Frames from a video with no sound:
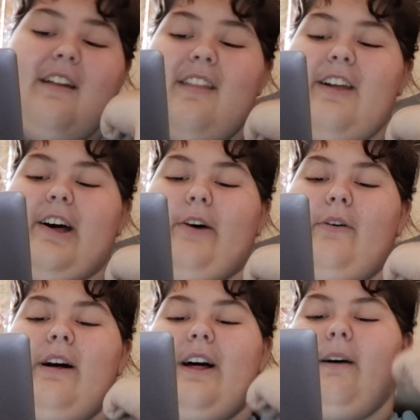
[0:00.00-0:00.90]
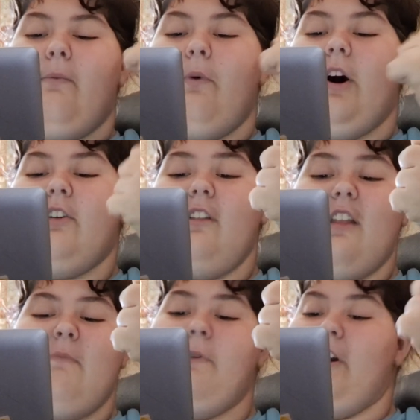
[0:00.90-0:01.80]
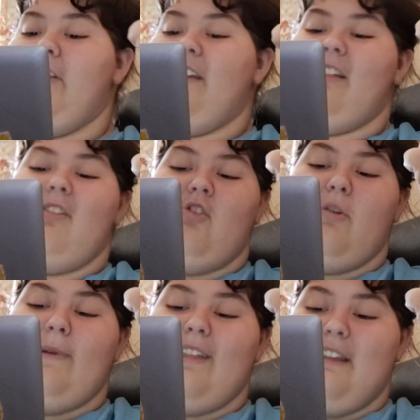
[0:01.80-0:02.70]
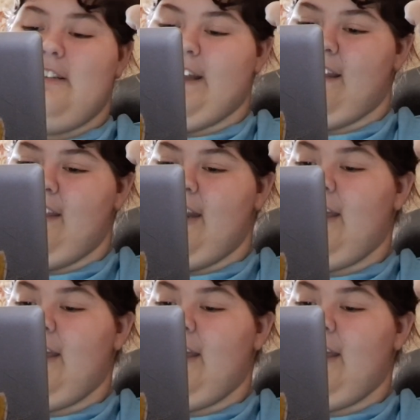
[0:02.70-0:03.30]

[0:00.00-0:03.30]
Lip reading: So, water is Percy, storm is Jason,